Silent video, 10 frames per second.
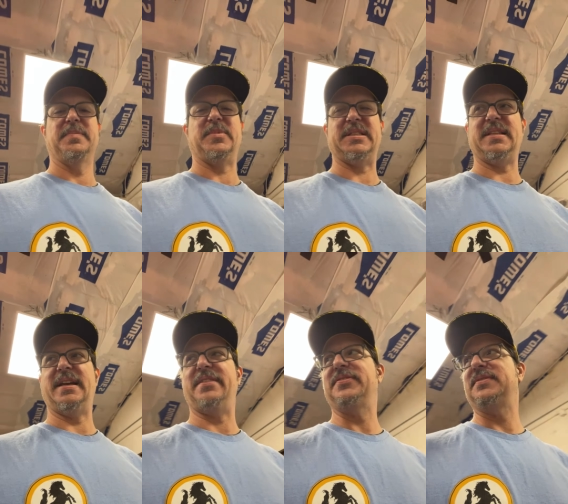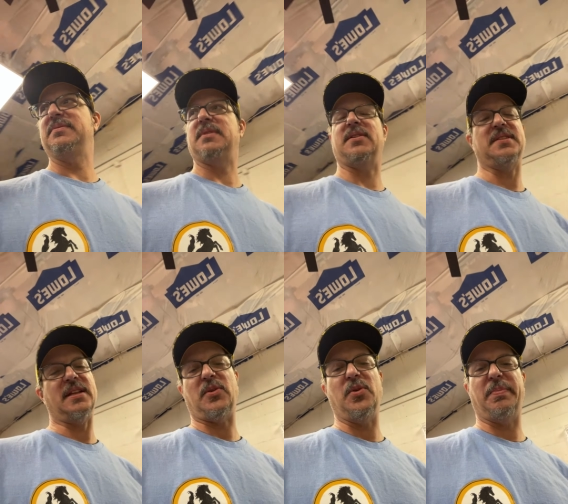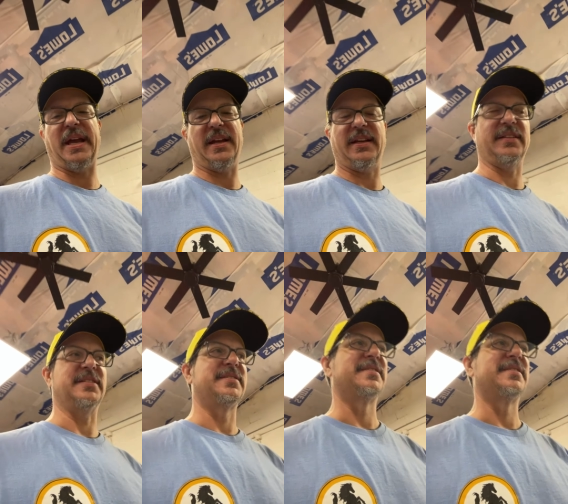What's left? Oh, it's not the oil pan either.